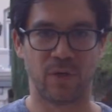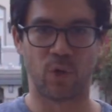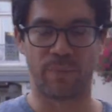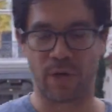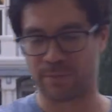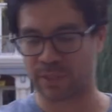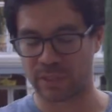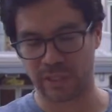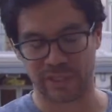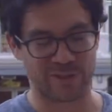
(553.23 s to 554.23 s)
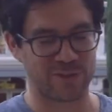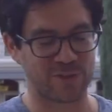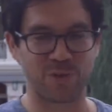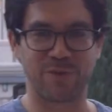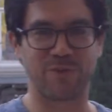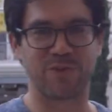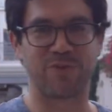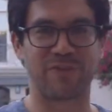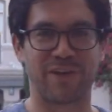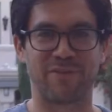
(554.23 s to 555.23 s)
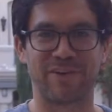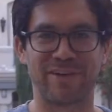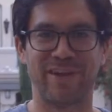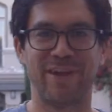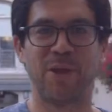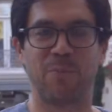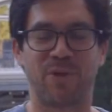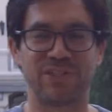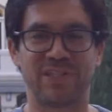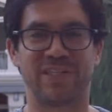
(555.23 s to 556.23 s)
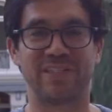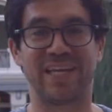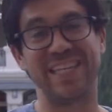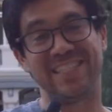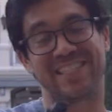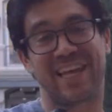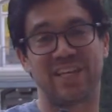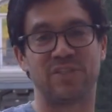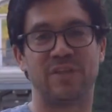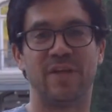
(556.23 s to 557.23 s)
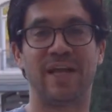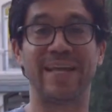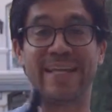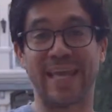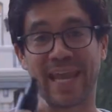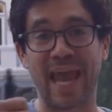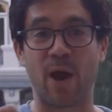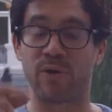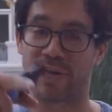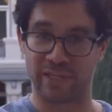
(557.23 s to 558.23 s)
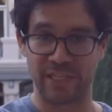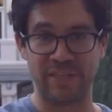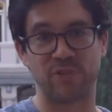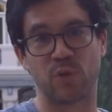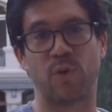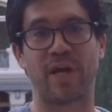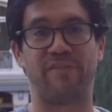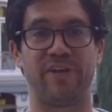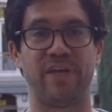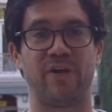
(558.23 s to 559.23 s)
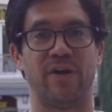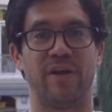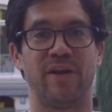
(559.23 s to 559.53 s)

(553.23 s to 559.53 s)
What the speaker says: Obama, Clinton, whoever your favorite president is, and he says, get out and leave your wife here.